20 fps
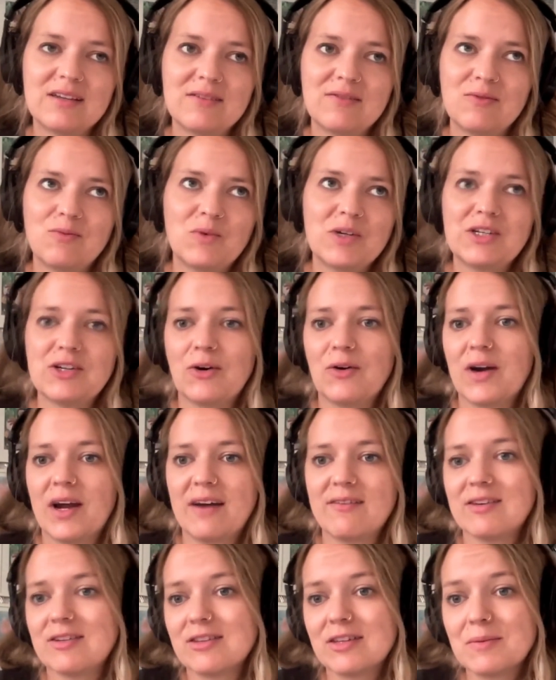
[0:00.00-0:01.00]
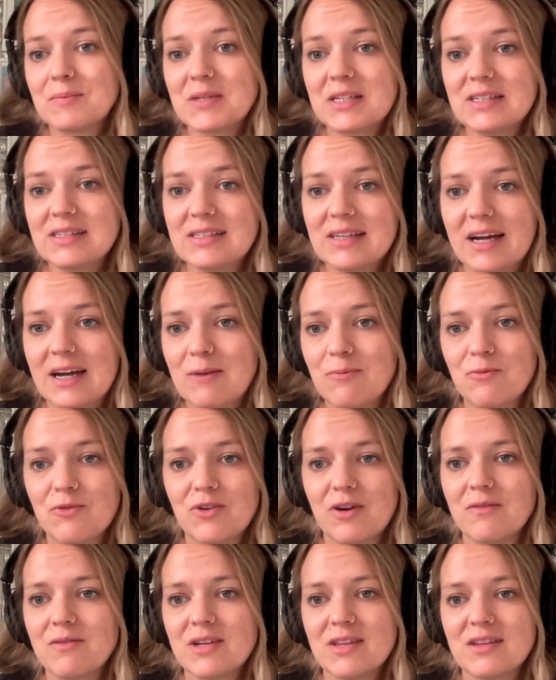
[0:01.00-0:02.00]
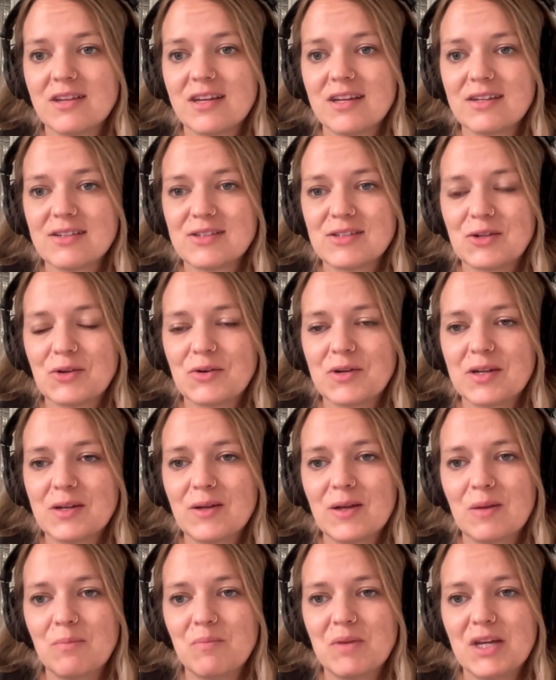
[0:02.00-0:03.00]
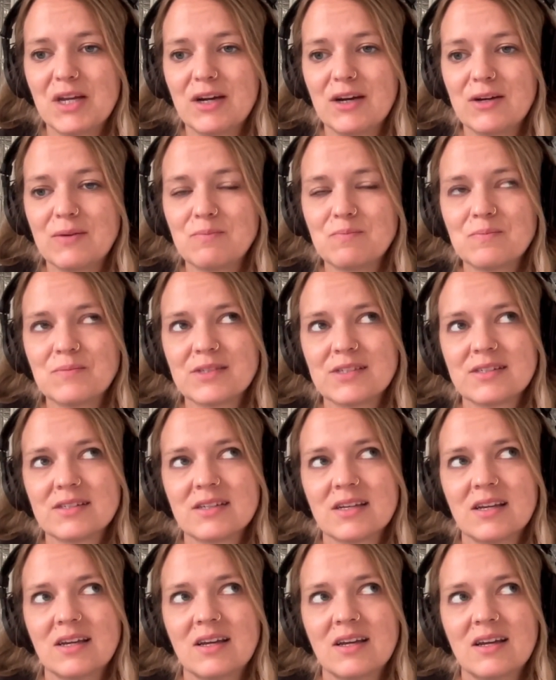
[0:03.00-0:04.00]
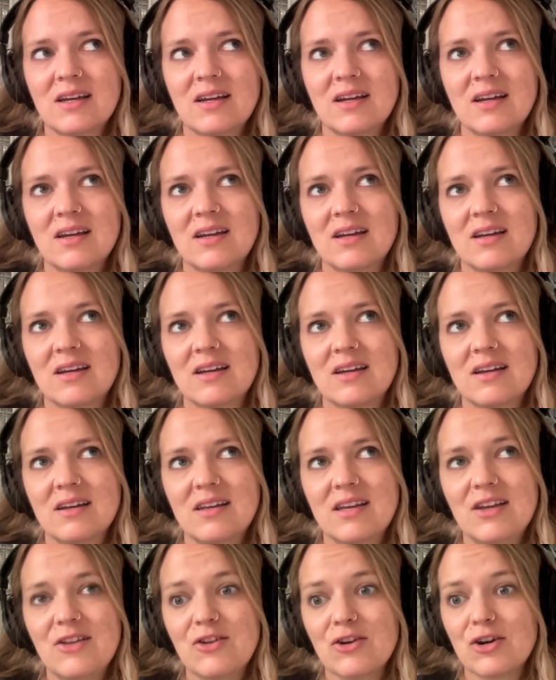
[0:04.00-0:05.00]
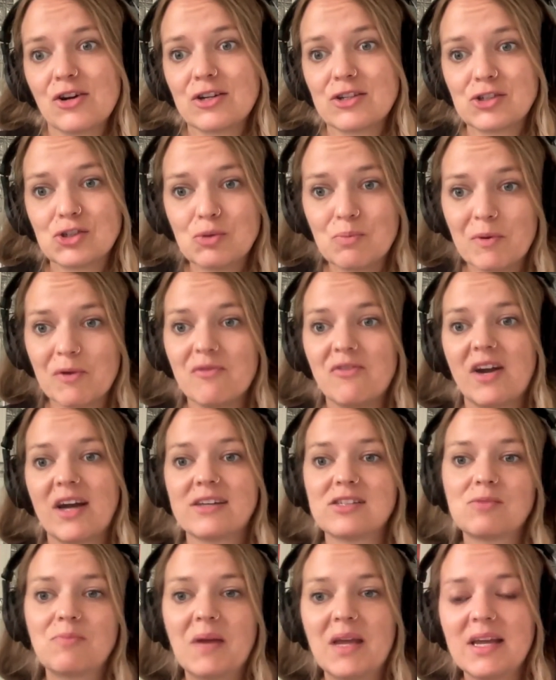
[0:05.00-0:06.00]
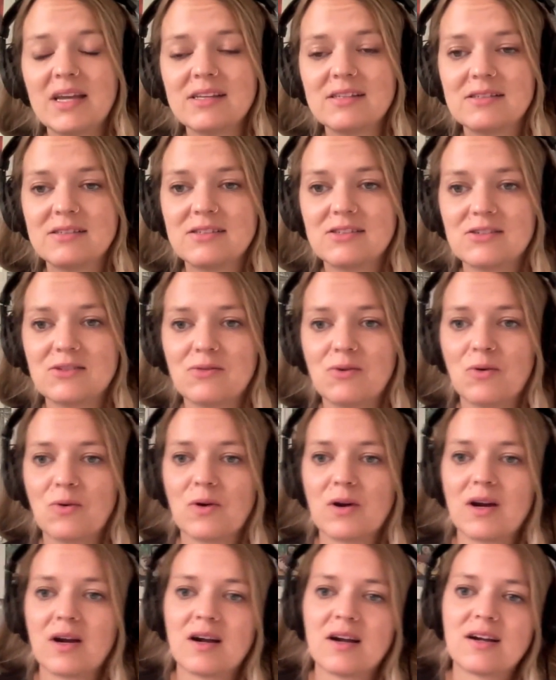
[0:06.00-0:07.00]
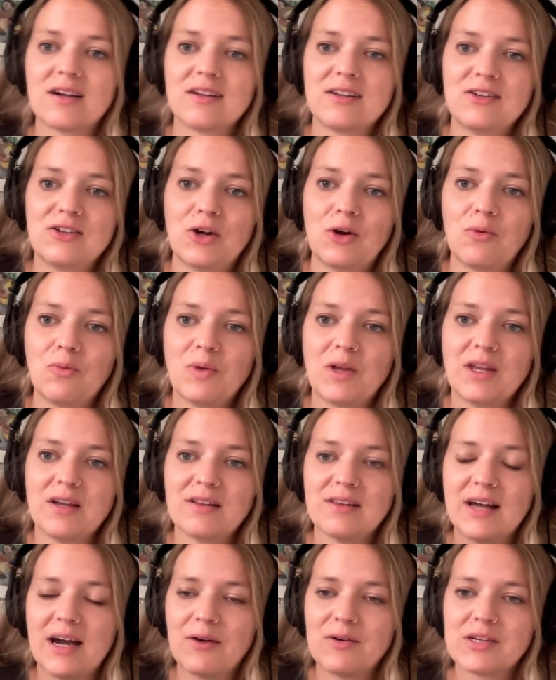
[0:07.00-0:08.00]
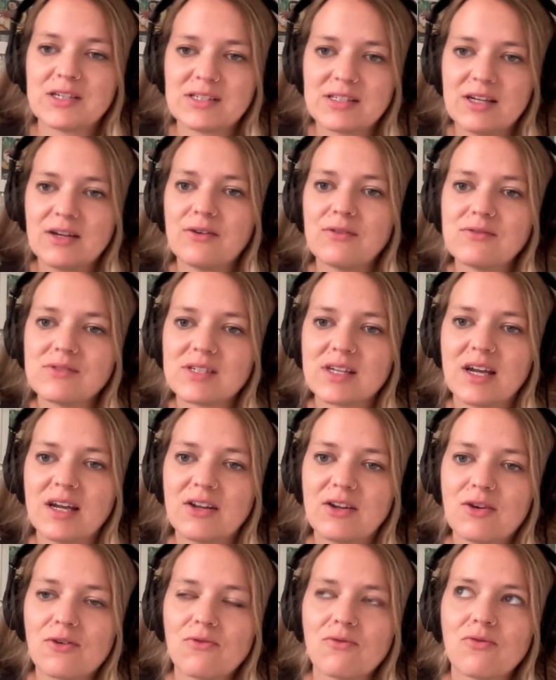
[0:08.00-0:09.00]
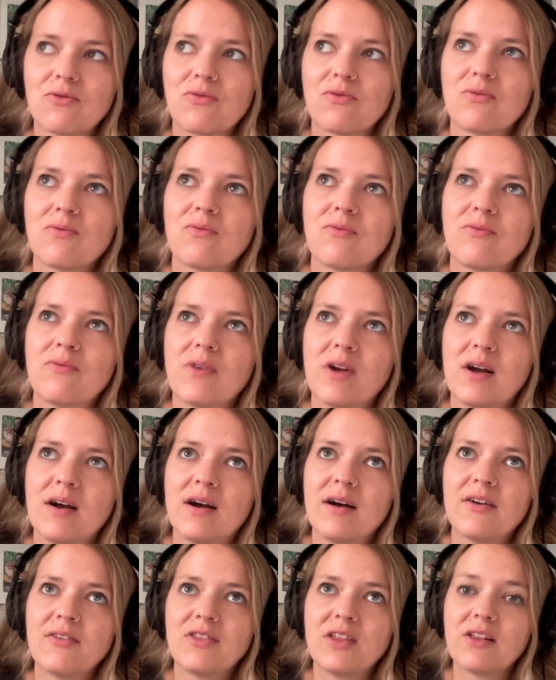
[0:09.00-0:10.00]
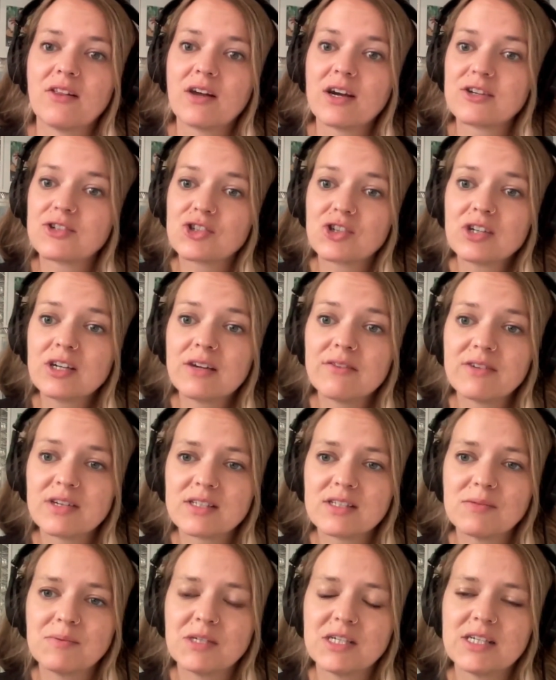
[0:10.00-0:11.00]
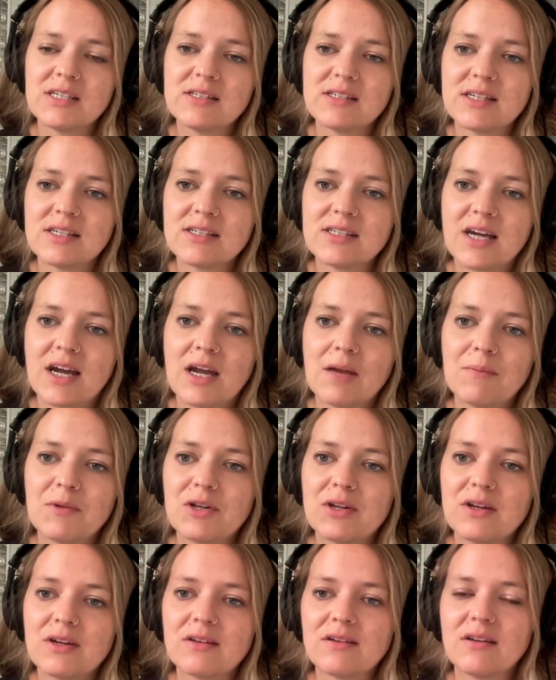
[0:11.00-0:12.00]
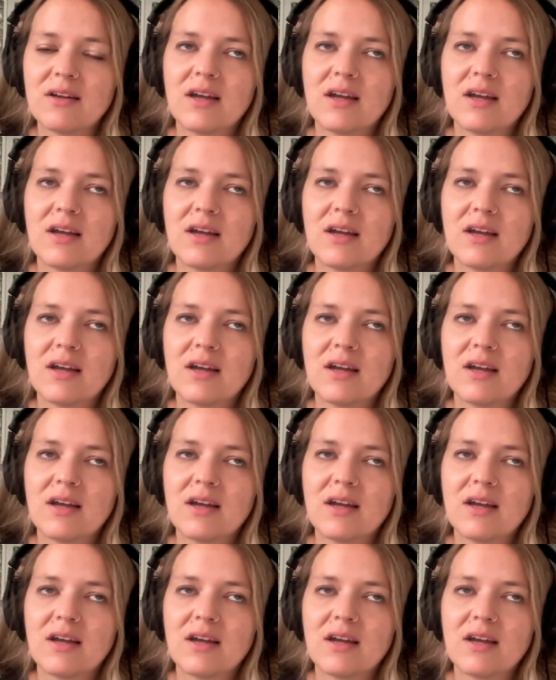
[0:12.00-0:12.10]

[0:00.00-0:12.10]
we don't have unlimited time for everything. So it becomes either super fast paced or, you know, we allow ourselves kind of the luxury of experiencing time at